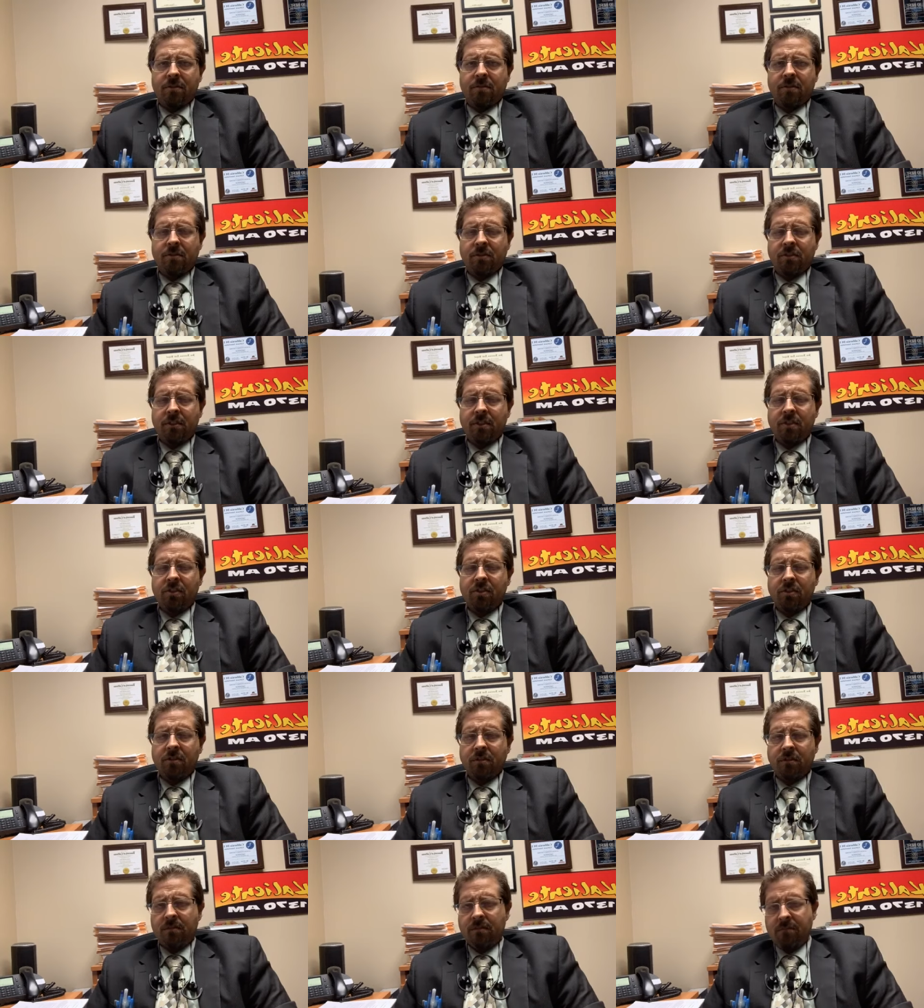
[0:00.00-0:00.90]
your attorney
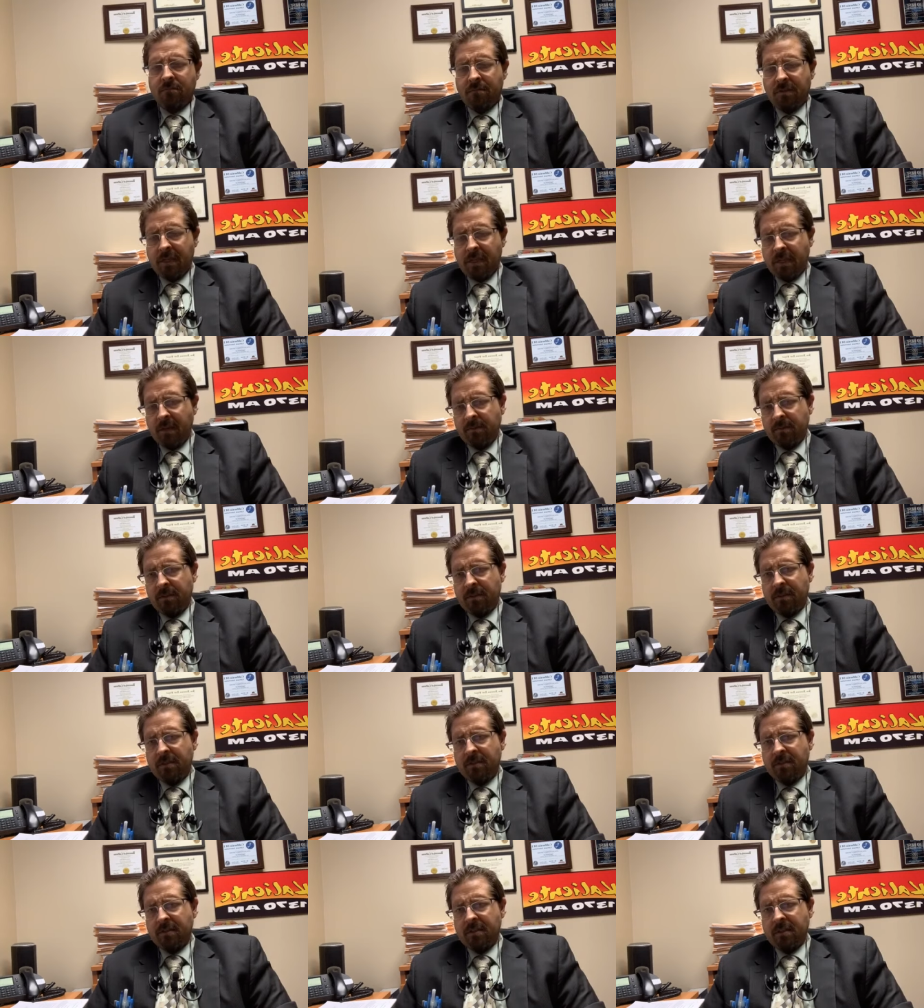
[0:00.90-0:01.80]
should be able to
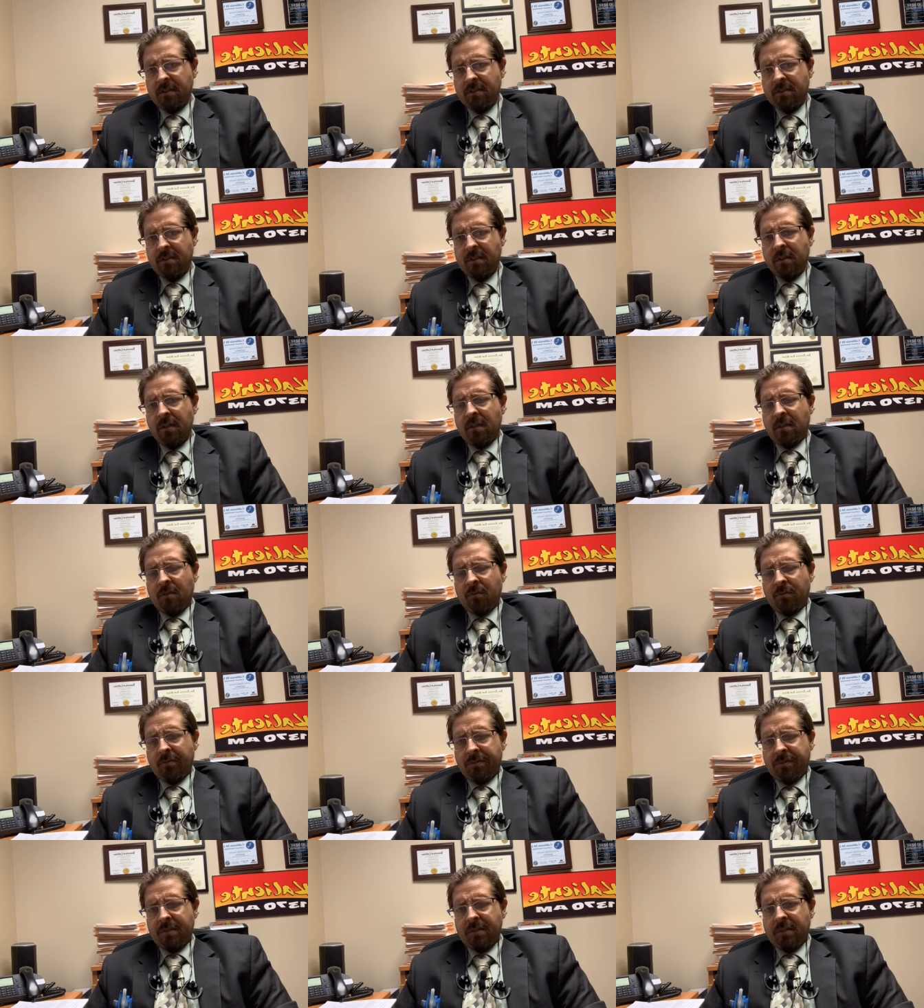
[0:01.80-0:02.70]
discuss
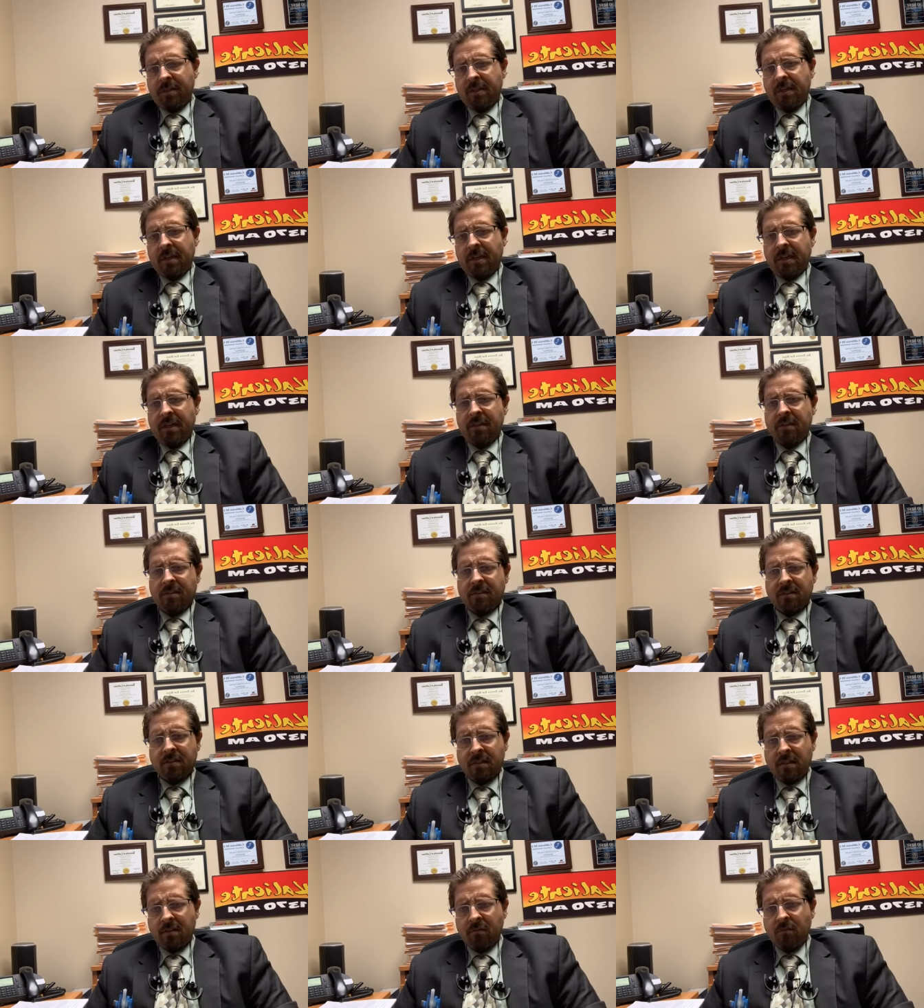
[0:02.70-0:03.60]
with the DA to
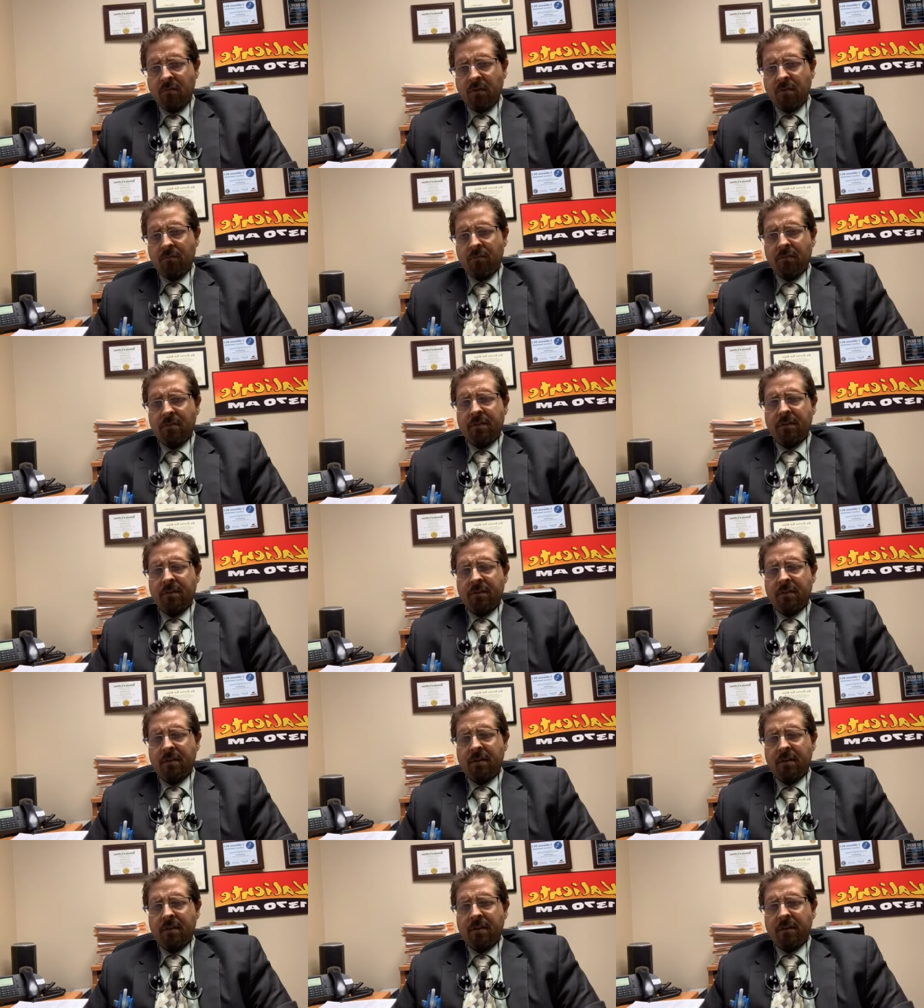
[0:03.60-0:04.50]
see what would
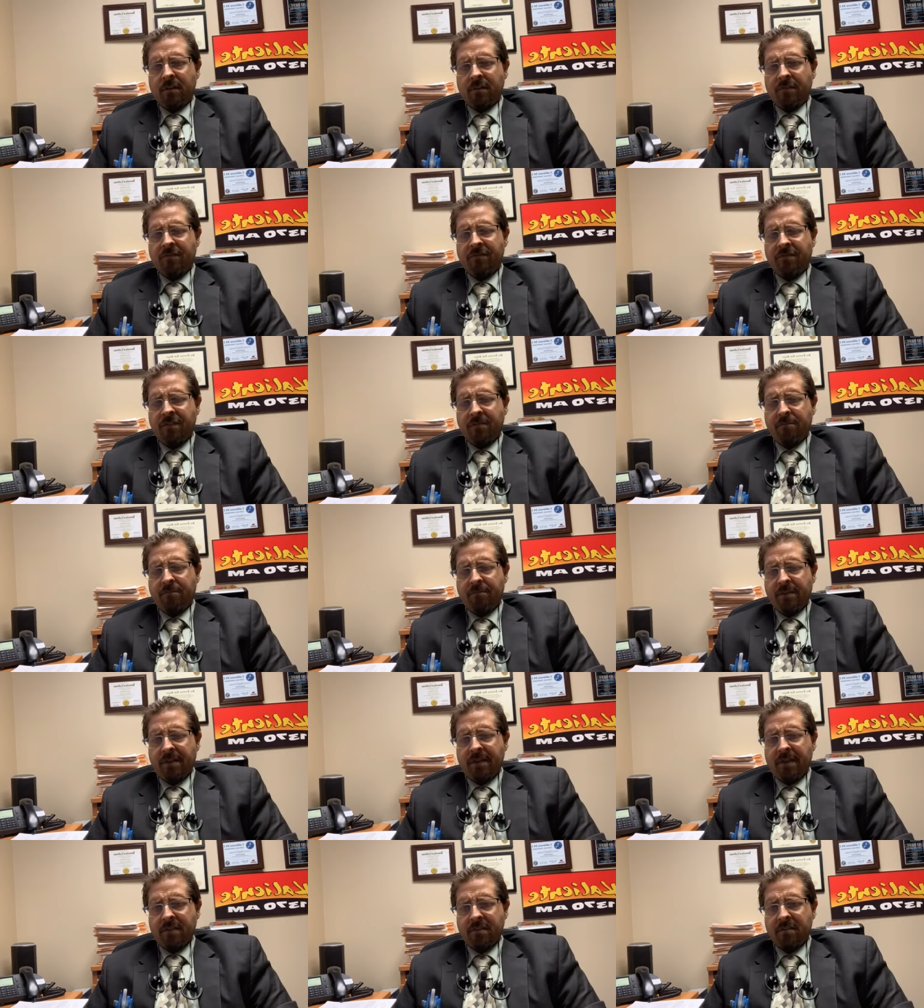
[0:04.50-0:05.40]
uh, fit
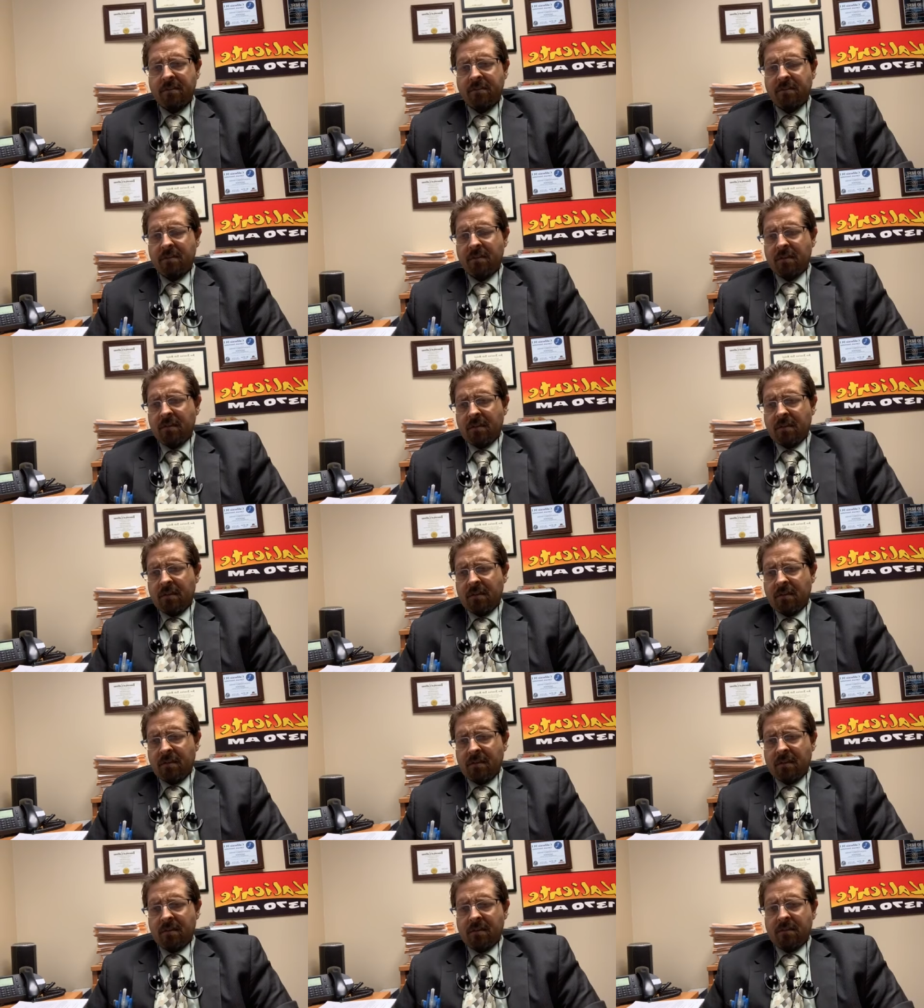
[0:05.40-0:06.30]
best.
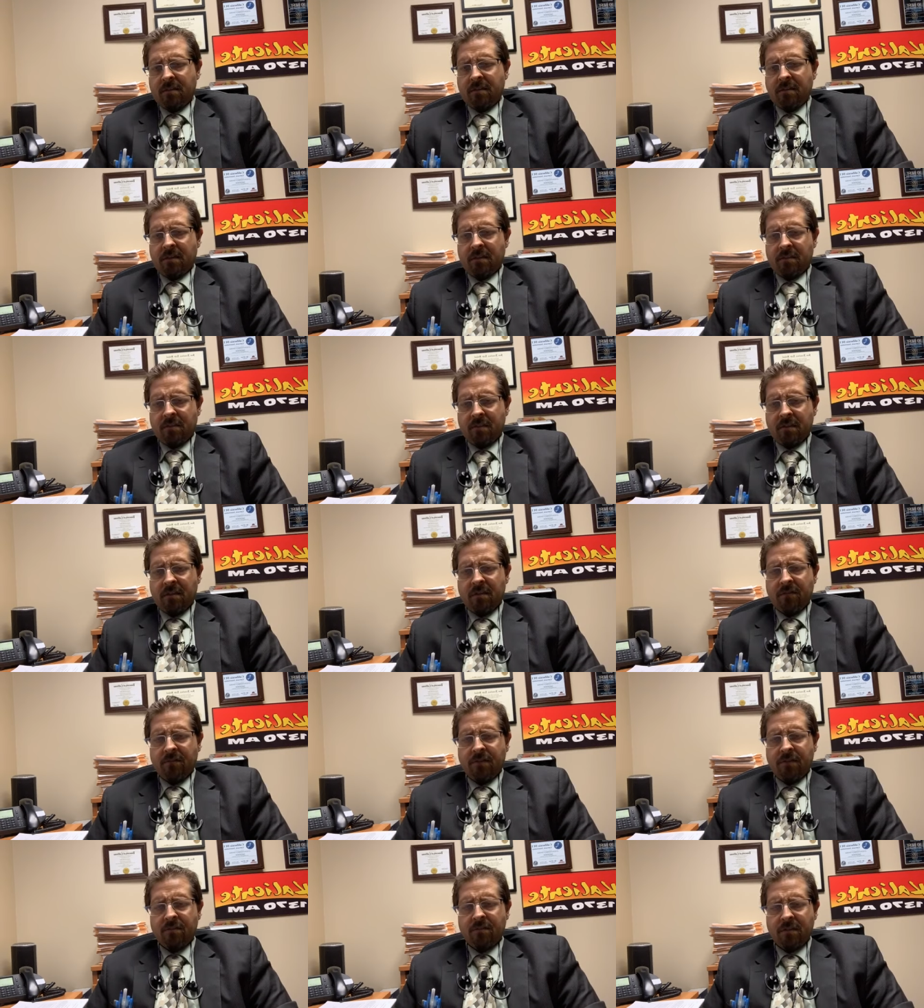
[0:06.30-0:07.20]
And like I said,
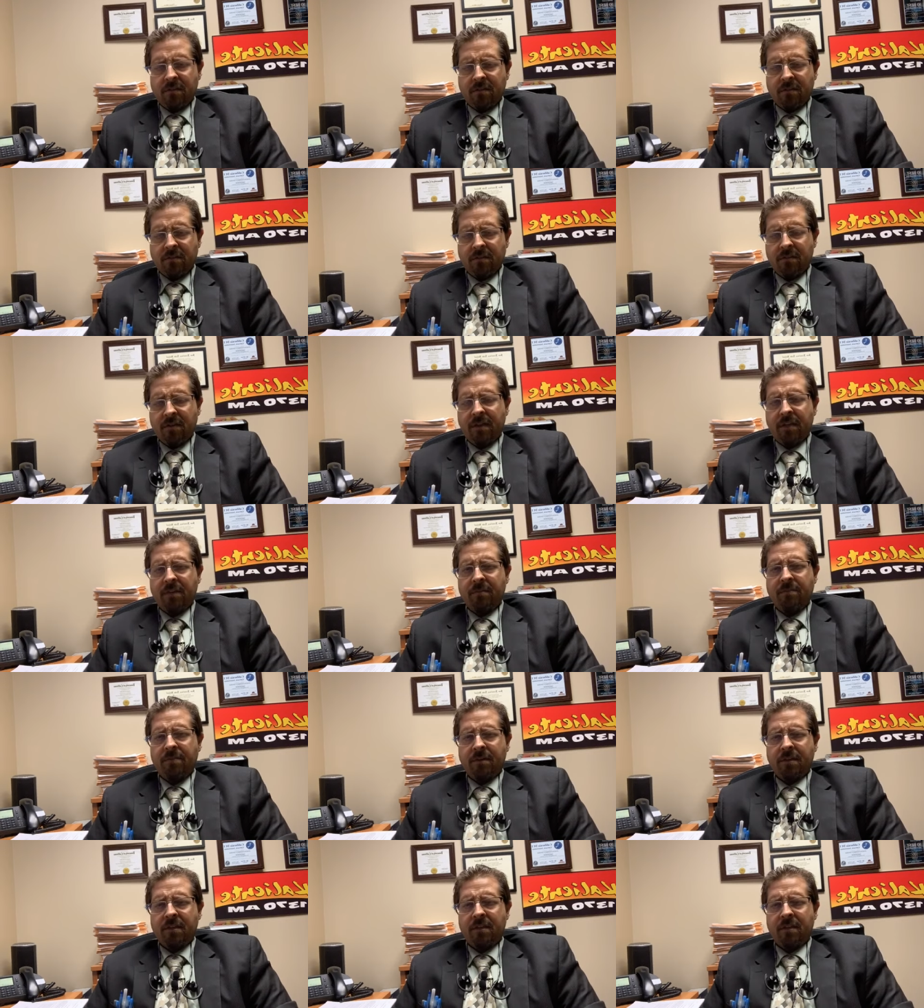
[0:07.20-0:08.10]
if you didn't hurt
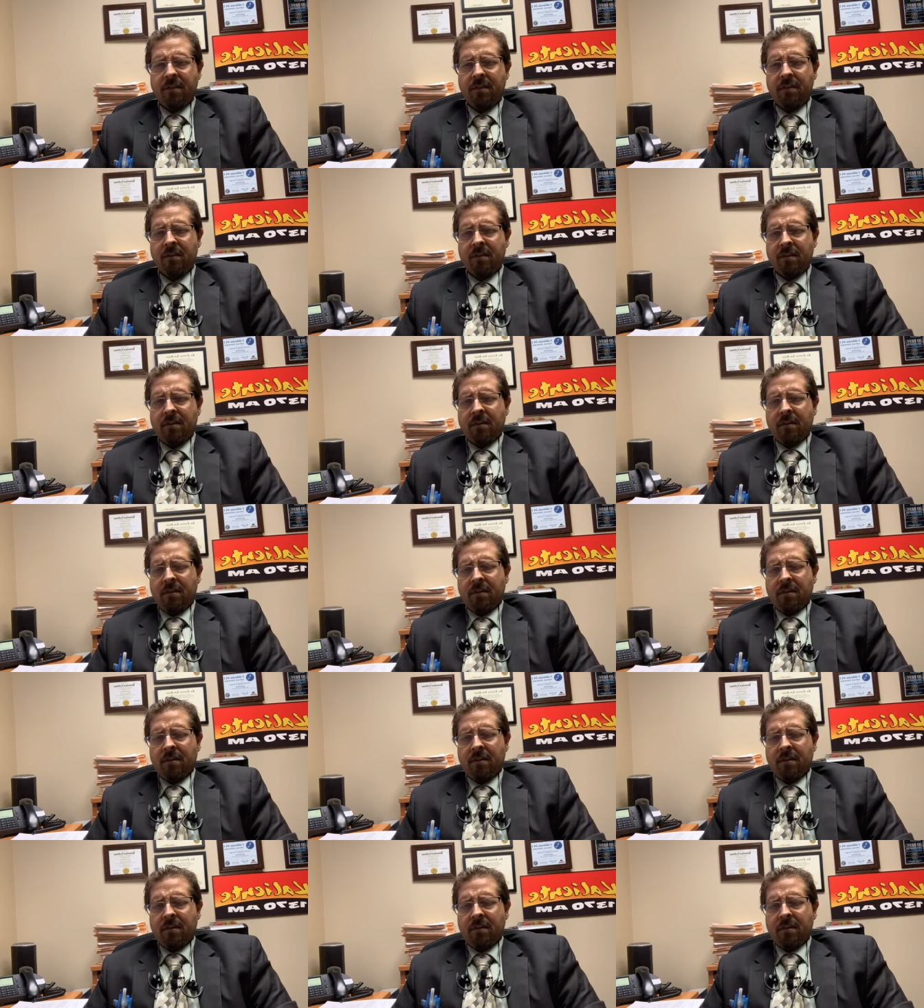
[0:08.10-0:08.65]
anybody,